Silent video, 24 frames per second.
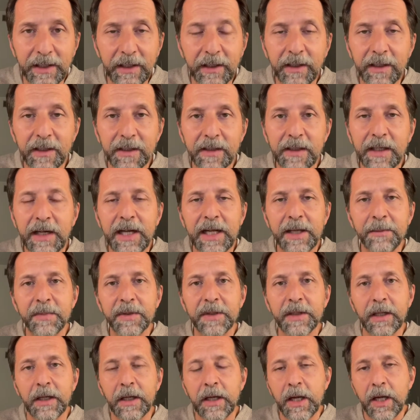in his
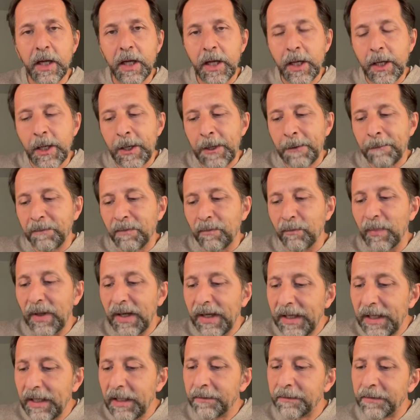times
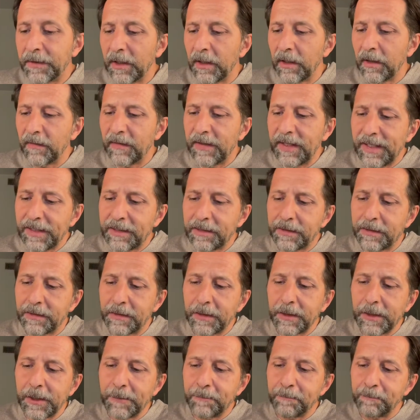believed that
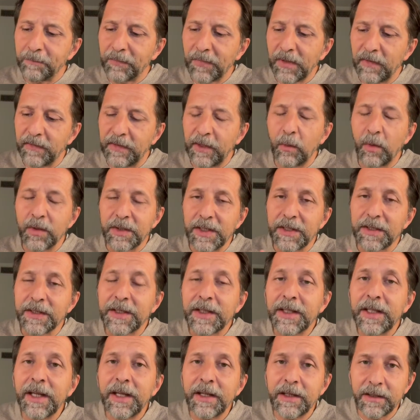uh, there was a
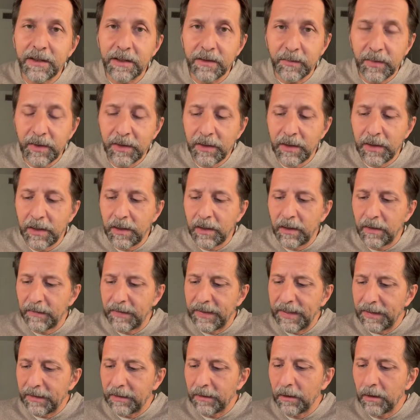schism
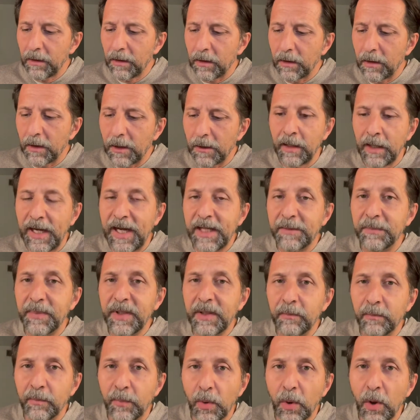that uh, had
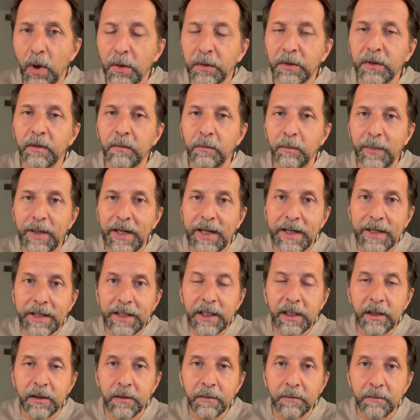been brought
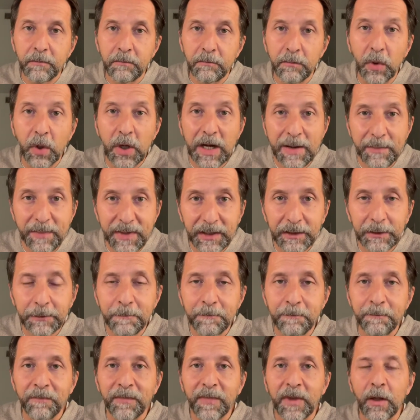by mohammed
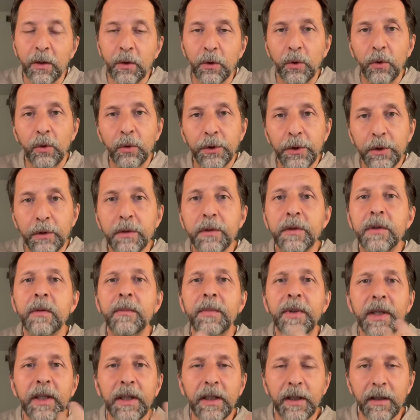who used to
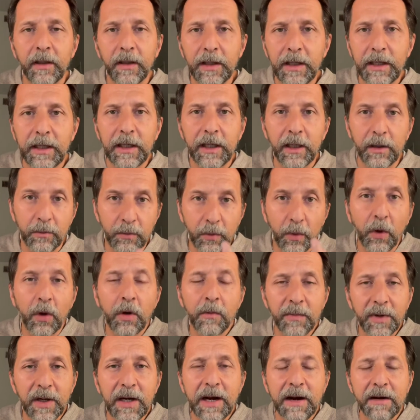be a
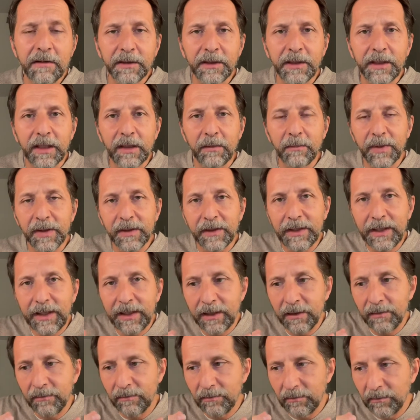rome cardinal but
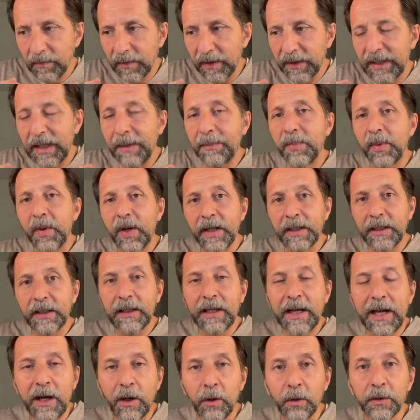then separated
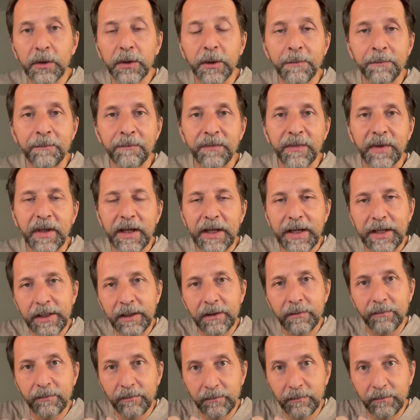out and